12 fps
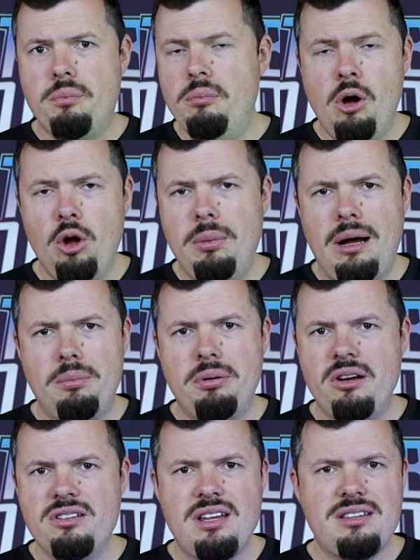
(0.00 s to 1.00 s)
mobile
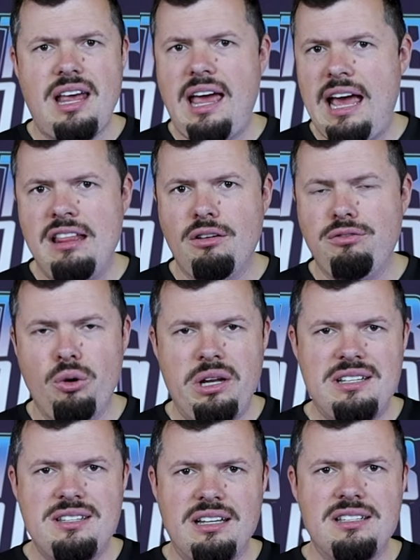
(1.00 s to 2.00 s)
processor, and the
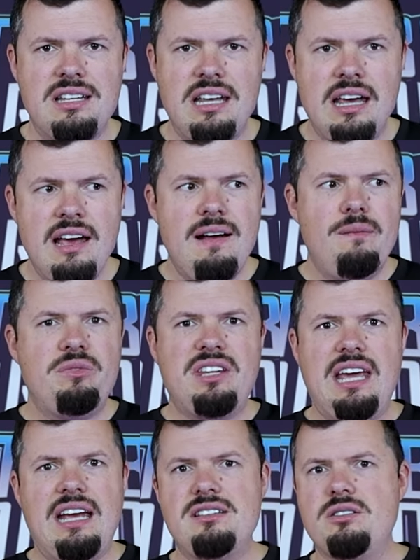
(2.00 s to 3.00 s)
4060
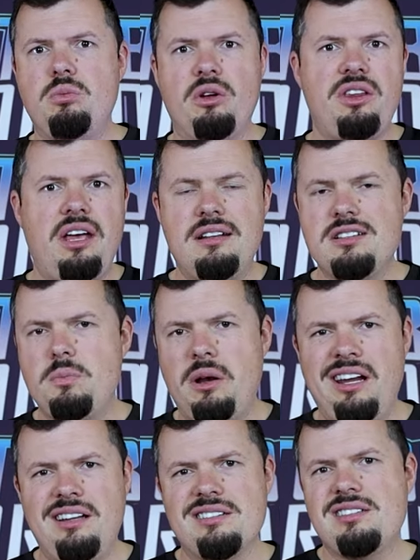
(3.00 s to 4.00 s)
gets within
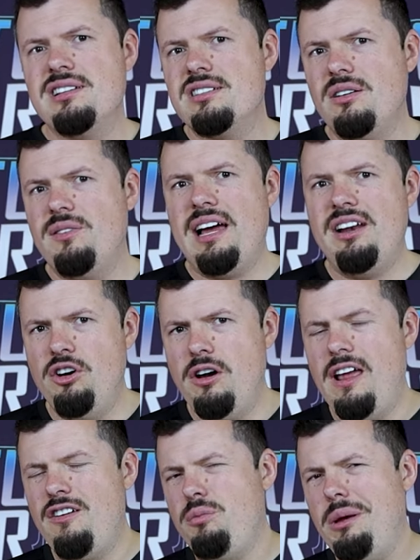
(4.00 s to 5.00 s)
spitting distance of
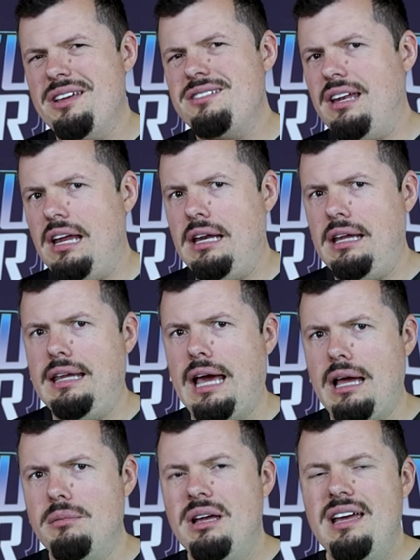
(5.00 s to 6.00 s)
100 FPS in any
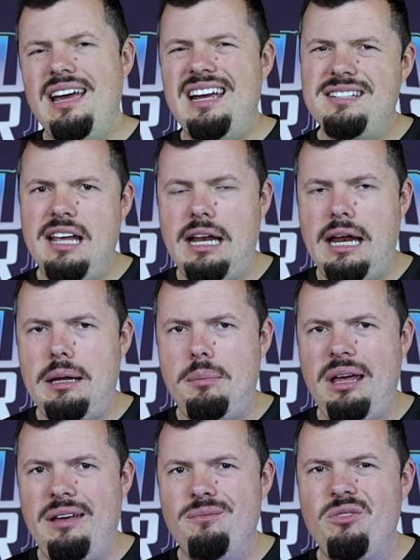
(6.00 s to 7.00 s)
game at
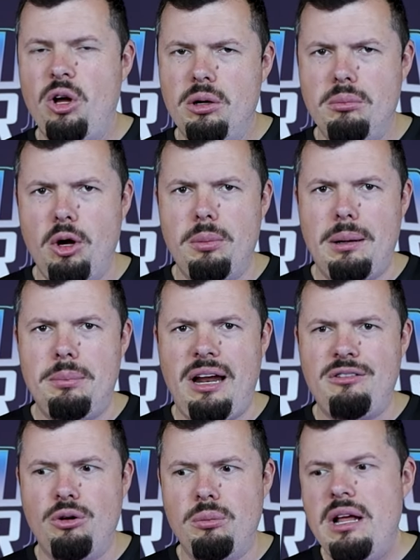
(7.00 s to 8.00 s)
1080p on a mobile
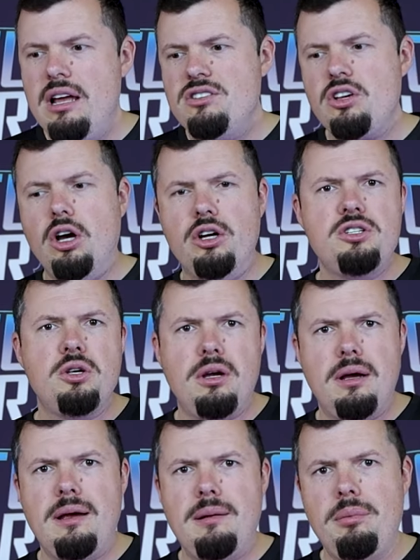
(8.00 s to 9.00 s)
platform. To go to
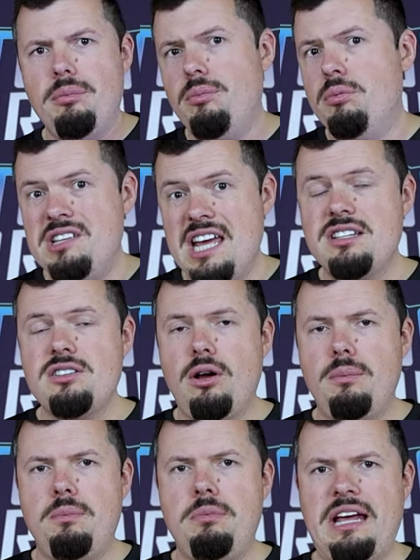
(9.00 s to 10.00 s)
a
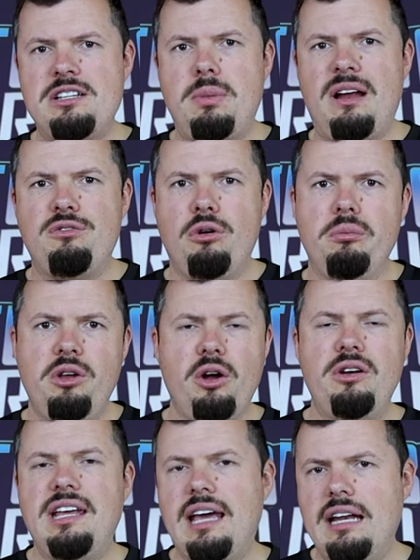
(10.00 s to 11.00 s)
desktop-based platform, you're
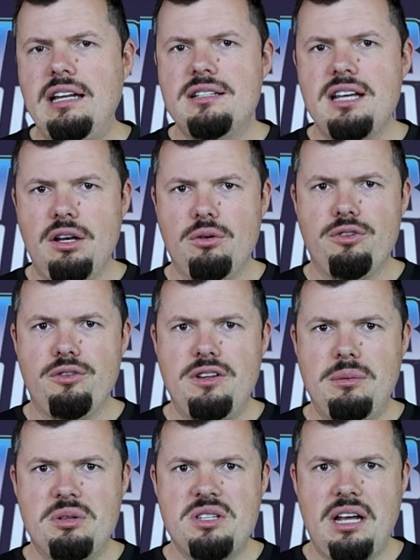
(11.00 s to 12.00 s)
only gaining 10 or
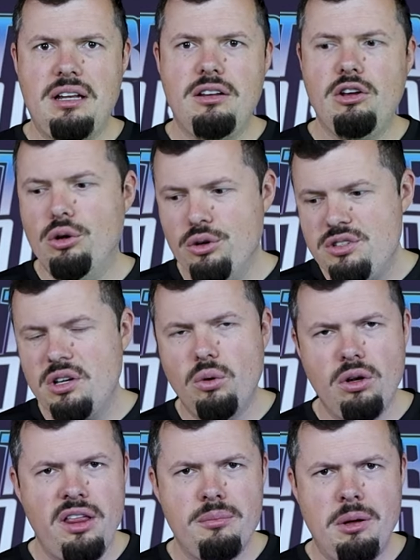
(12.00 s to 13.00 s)
15%. You're losing
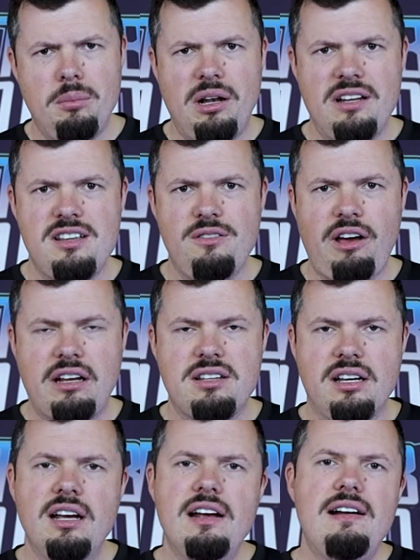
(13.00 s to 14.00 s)
all of the mobility
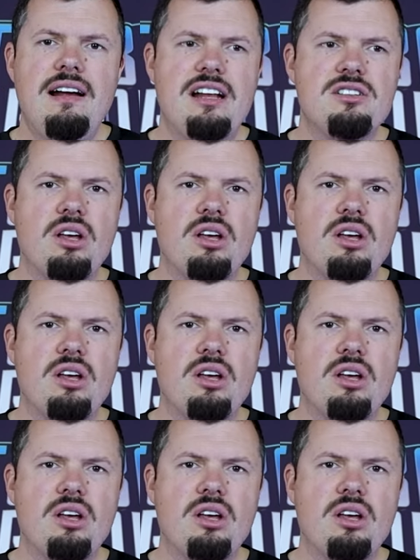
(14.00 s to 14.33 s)
factor. And